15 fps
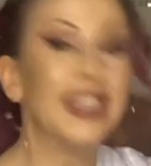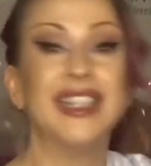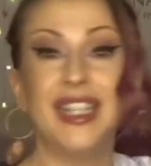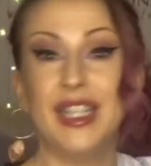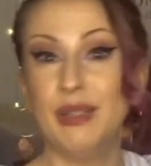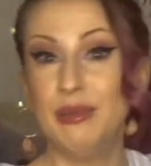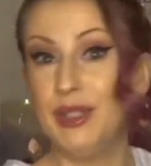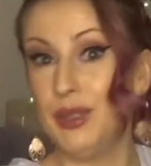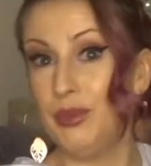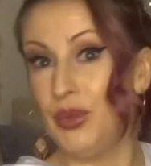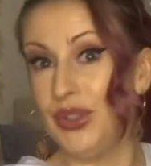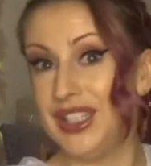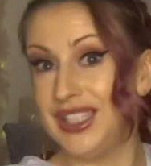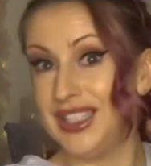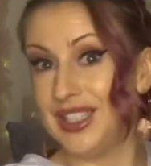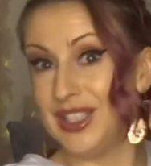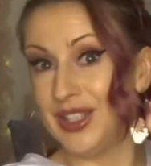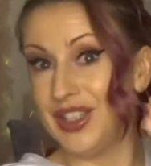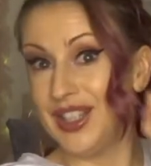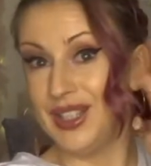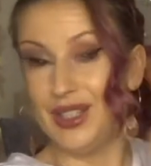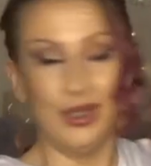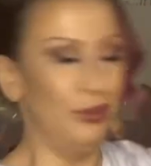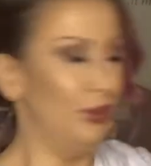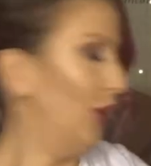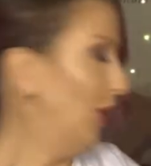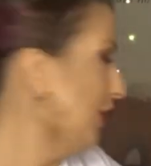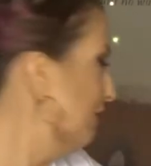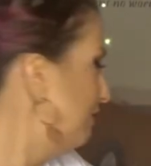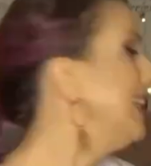This was a Pretty Little Thing
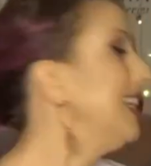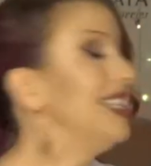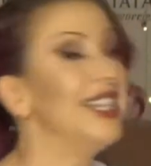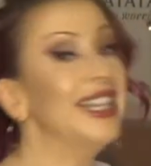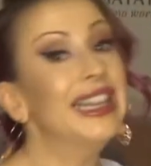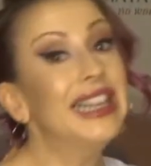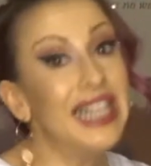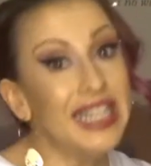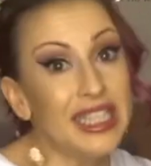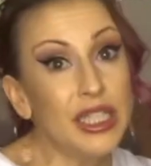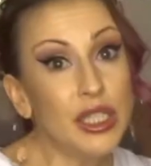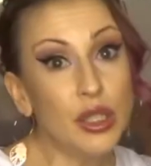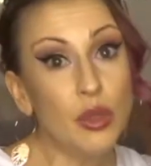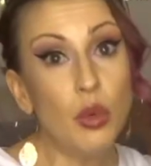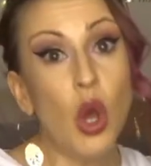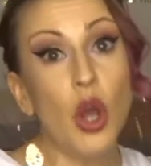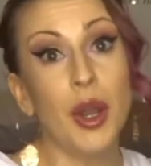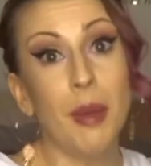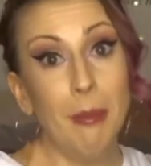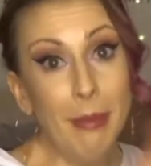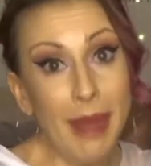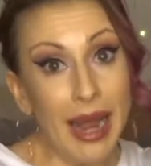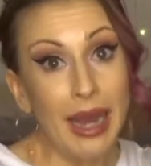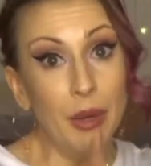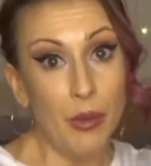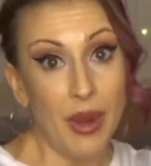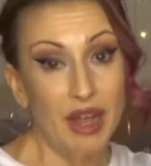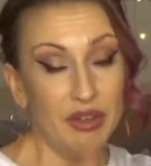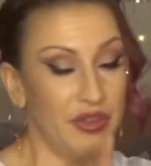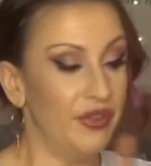one. Okay, so this is the one I might
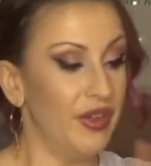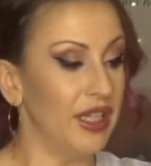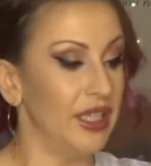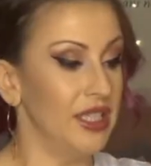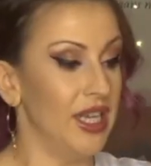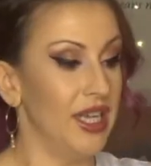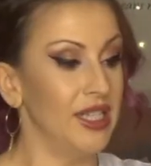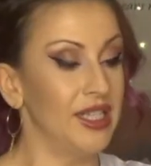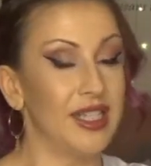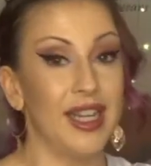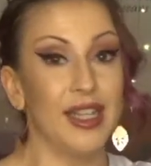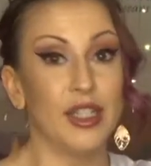wear for Valentine's Day.